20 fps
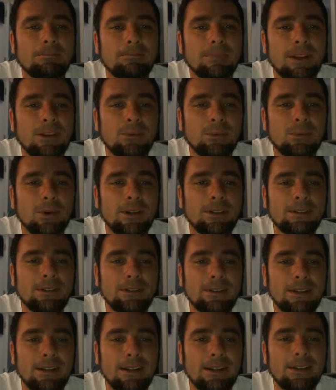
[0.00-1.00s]
This one
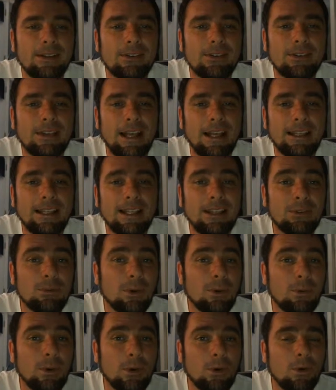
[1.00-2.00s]
is that list
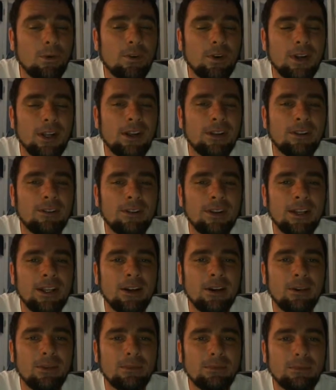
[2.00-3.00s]
we went over in the other
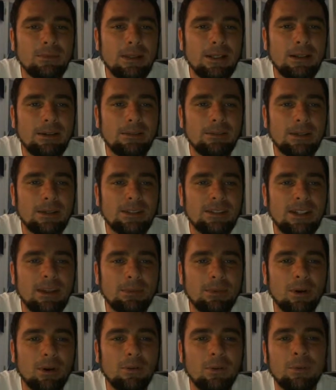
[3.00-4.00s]
video. We
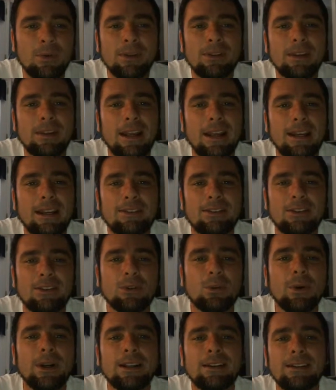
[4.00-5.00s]
skipped over one thing, and it's the
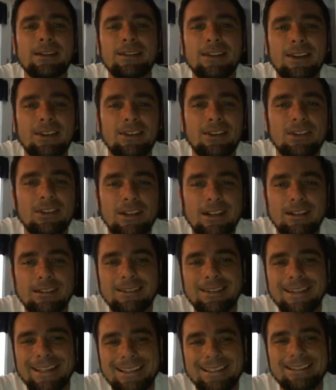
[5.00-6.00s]
20 diseases and
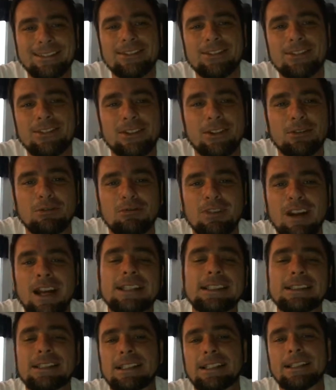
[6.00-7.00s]
conditions
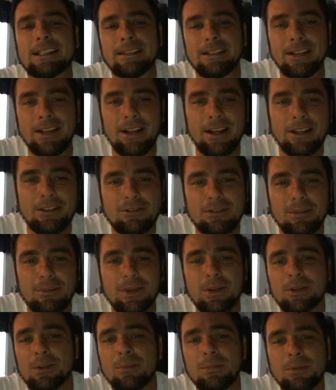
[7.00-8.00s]
directly
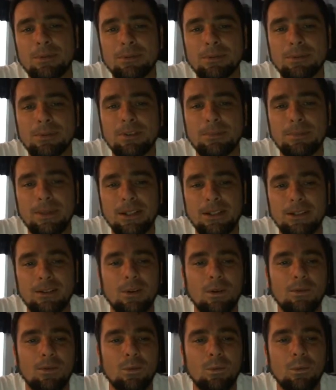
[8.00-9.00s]
attributable to being
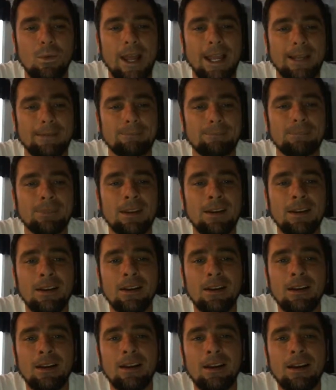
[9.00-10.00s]
overweight.
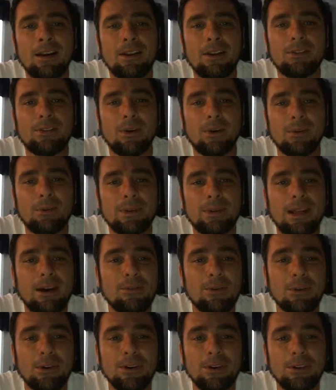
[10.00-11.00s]
So
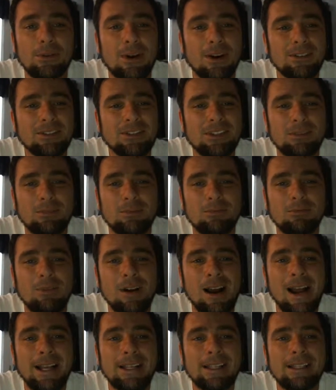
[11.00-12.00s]
without further ado, I'll jump
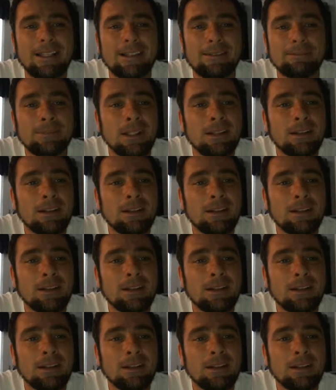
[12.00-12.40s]
right in it.